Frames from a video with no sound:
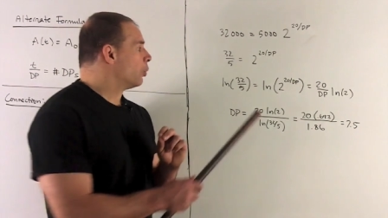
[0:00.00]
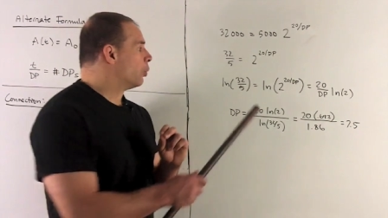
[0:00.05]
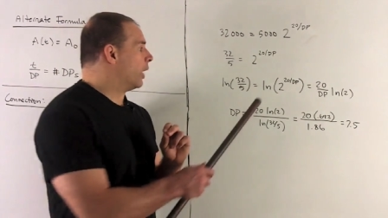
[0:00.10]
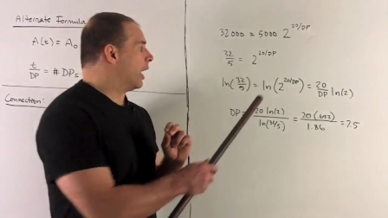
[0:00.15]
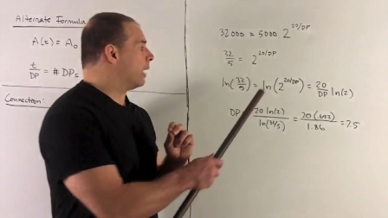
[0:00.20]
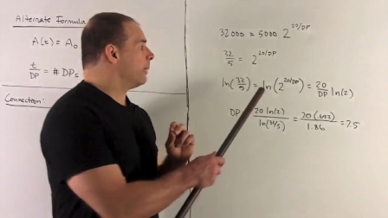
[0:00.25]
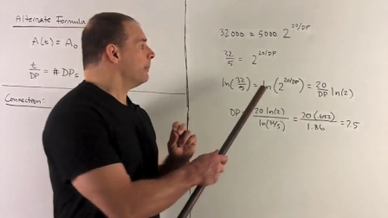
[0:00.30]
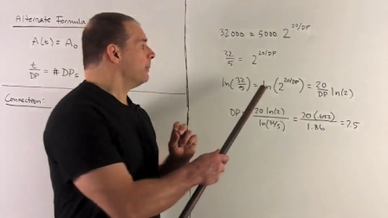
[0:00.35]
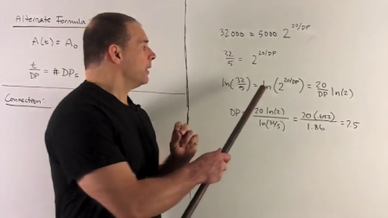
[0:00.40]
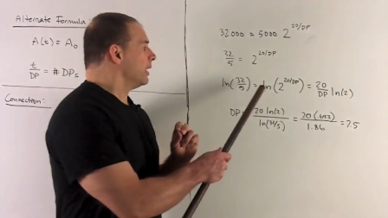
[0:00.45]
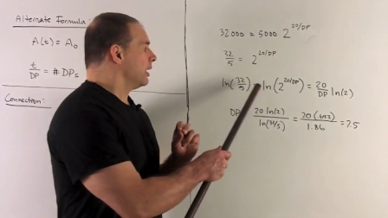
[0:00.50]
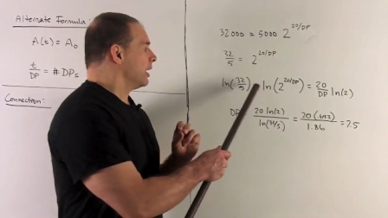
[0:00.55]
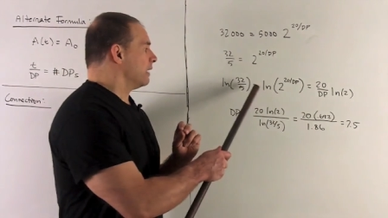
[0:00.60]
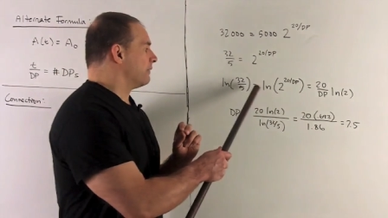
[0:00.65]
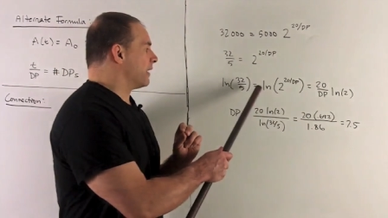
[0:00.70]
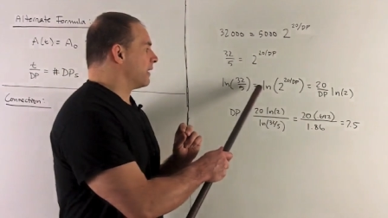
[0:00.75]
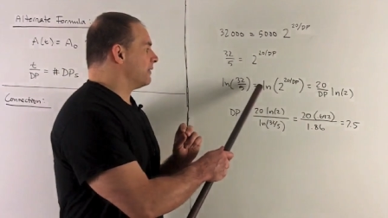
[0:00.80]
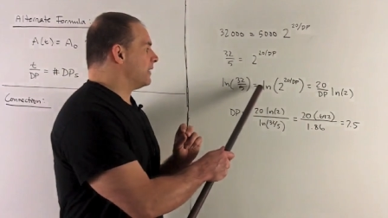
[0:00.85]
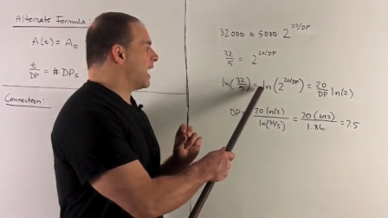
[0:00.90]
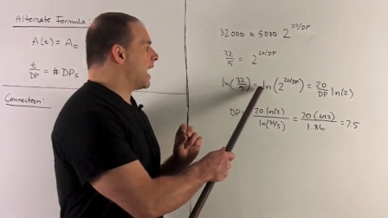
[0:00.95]
Well,
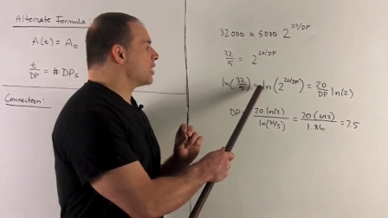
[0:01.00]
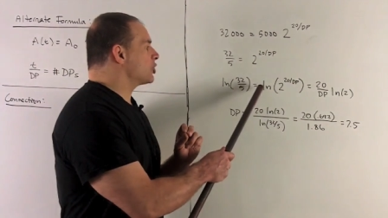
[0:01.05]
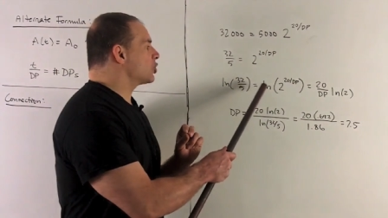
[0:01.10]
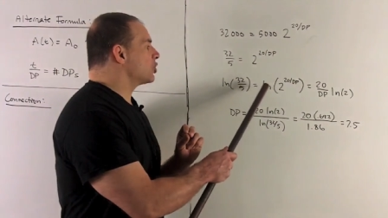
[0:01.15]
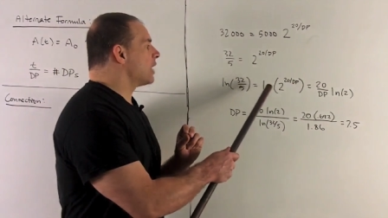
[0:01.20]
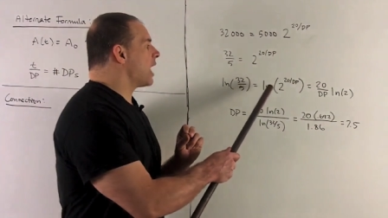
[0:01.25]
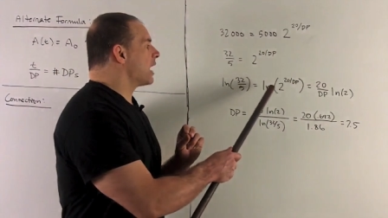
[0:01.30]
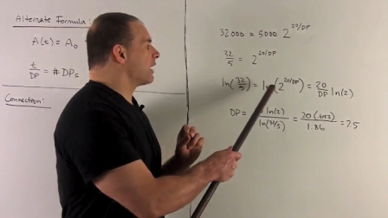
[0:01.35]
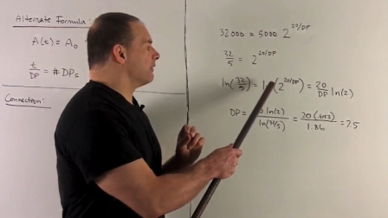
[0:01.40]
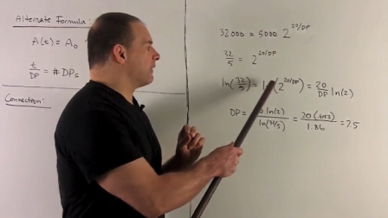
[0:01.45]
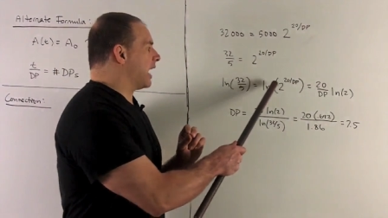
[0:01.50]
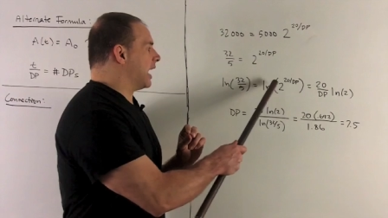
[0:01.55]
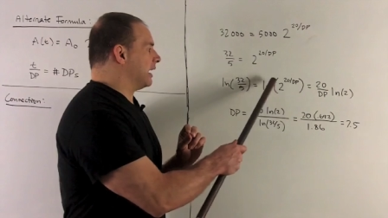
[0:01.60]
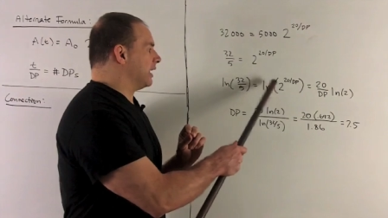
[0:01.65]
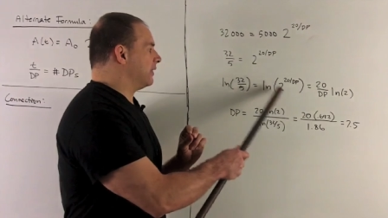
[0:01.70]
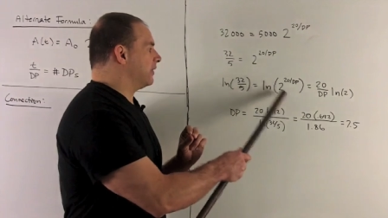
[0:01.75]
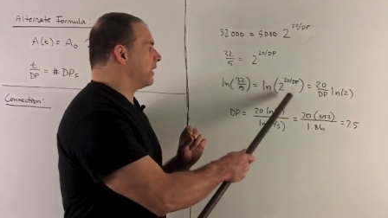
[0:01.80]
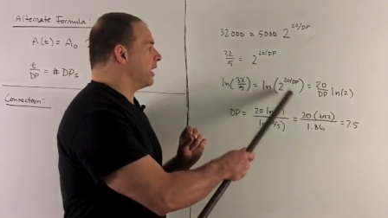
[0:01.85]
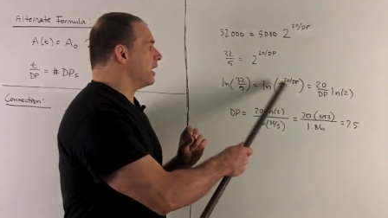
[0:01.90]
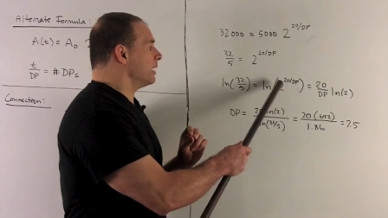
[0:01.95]
if I have natural log of
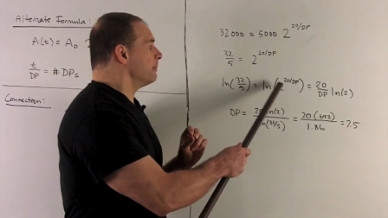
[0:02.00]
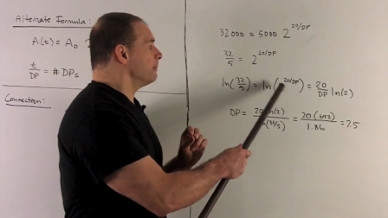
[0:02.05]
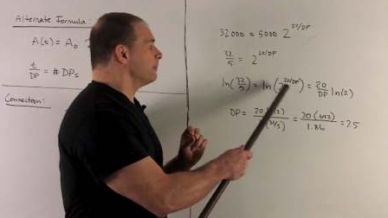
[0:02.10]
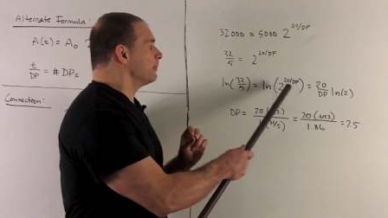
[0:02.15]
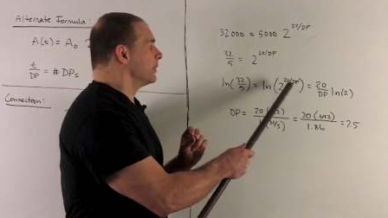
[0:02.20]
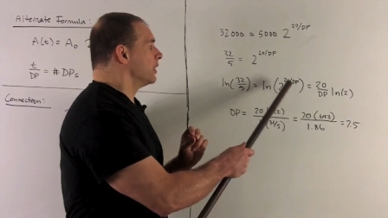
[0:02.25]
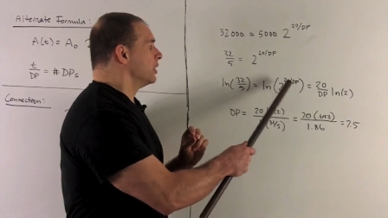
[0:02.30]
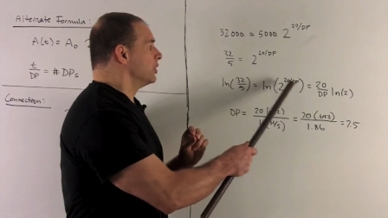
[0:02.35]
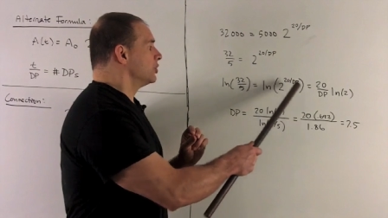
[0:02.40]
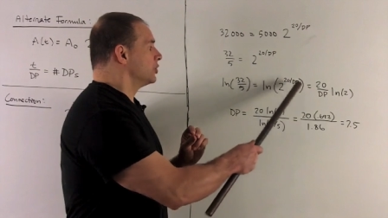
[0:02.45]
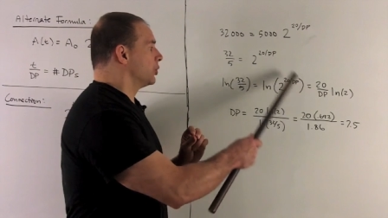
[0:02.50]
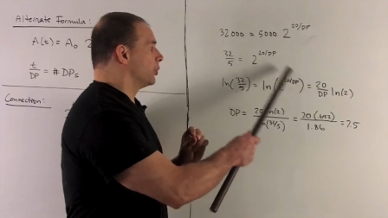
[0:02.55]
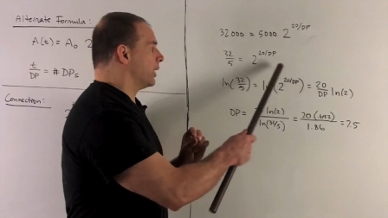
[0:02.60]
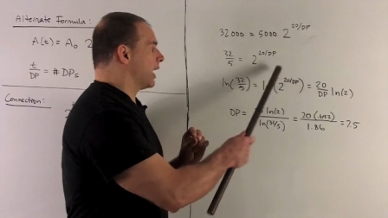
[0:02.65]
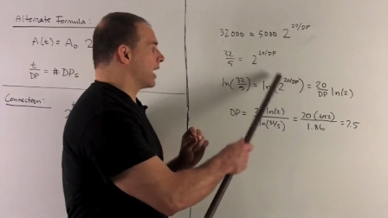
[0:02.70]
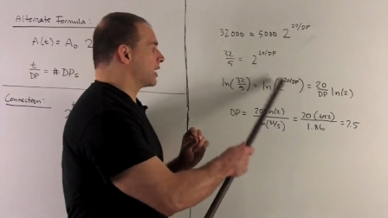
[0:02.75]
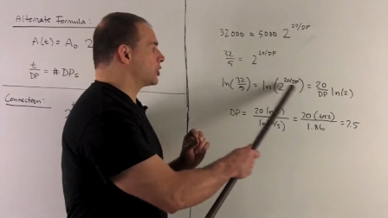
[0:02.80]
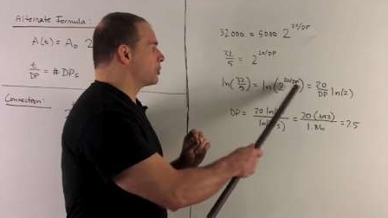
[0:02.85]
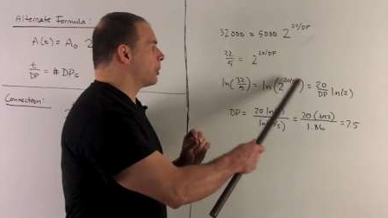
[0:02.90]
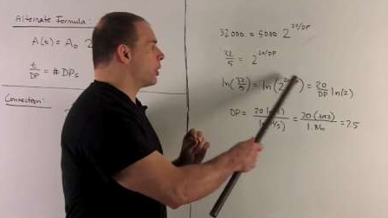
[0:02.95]
anything to
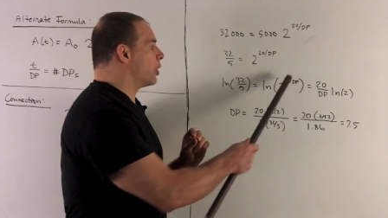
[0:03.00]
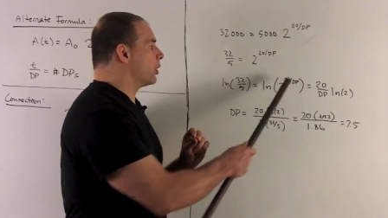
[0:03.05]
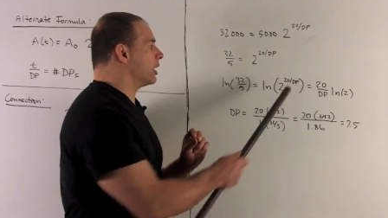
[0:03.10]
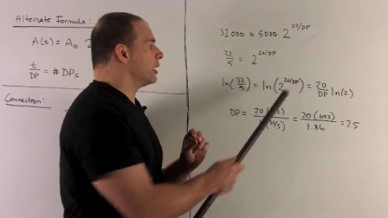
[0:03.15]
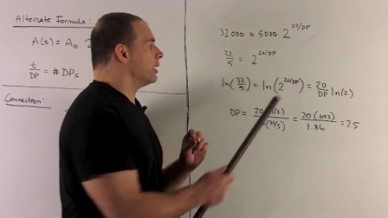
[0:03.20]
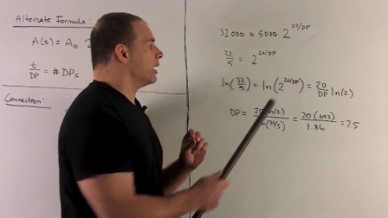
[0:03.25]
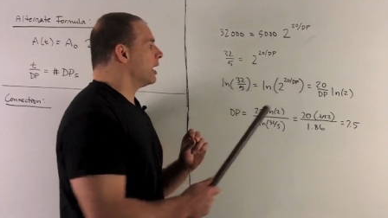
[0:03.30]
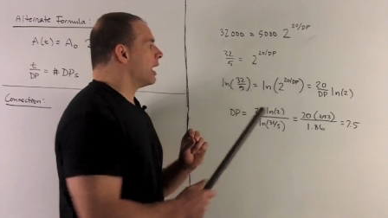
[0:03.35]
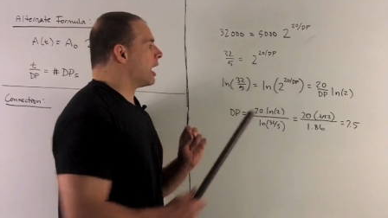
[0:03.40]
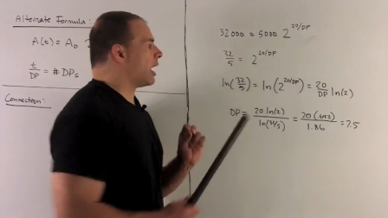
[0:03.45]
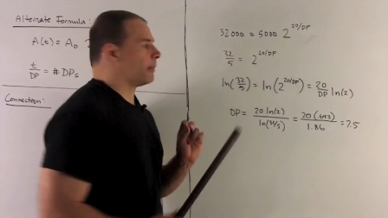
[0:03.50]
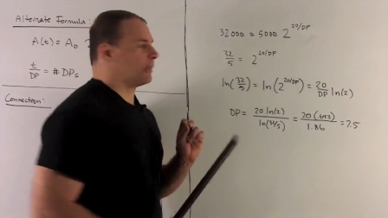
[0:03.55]
an exponent,